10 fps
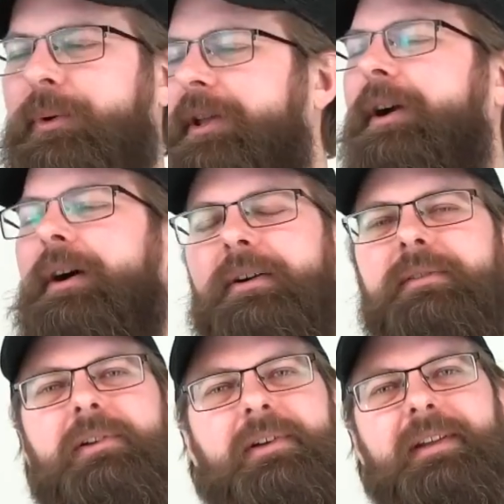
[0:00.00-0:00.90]
we are
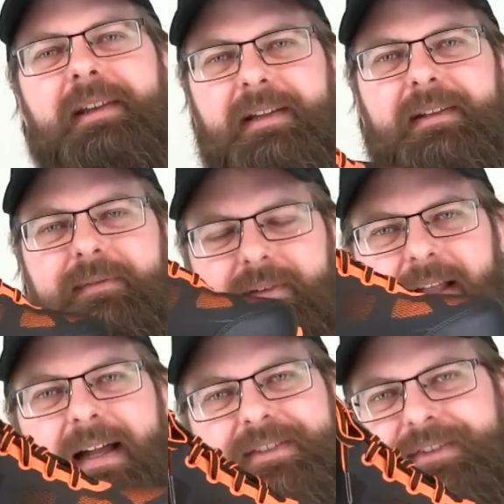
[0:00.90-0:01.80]
looking at
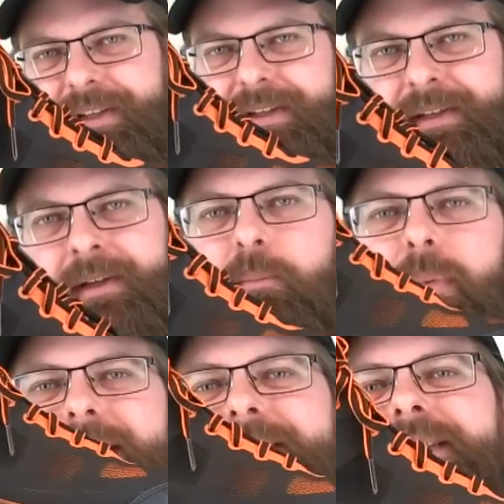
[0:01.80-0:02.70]
Velocity by